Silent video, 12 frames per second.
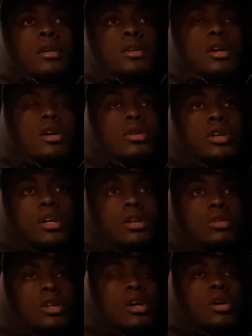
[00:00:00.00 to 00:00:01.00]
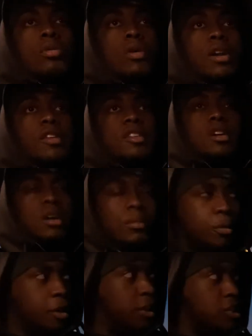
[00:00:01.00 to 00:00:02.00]
Yo, yo, yo, what is up
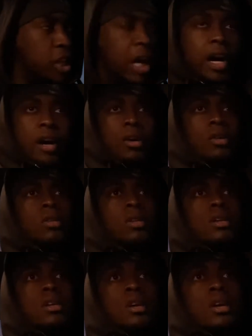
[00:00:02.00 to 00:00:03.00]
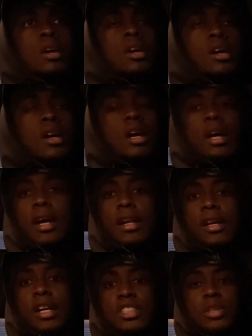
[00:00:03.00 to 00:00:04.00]
with it, y'all? It
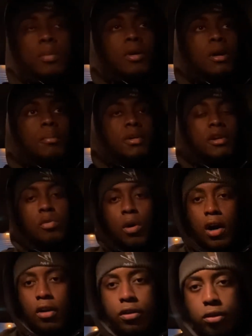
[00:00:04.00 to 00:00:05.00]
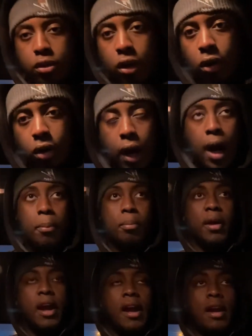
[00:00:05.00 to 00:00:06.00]
is your boy Big Walk, you know, I'm
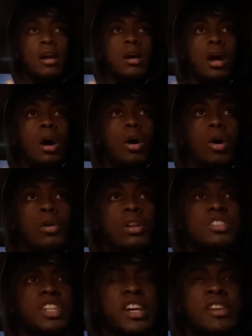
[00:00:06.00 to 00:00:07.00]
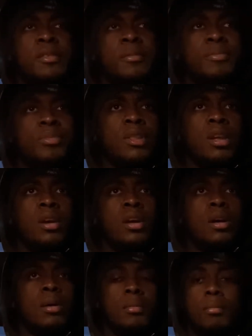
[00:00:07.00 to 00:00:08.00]
back on the channel,
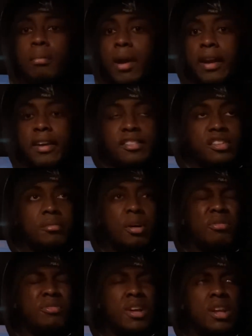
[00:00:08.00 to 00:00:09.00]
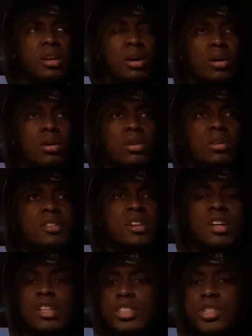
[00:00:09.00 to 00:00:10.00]
making some more videos,
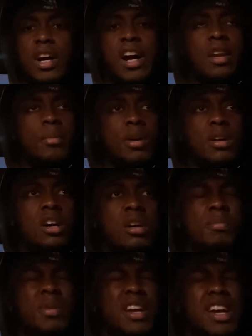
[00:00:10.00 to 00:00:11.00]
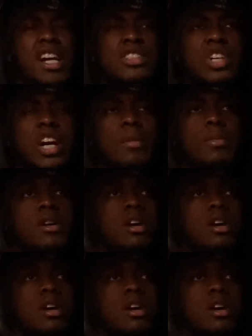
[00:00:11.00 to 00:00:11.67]
trying to become big, trying to become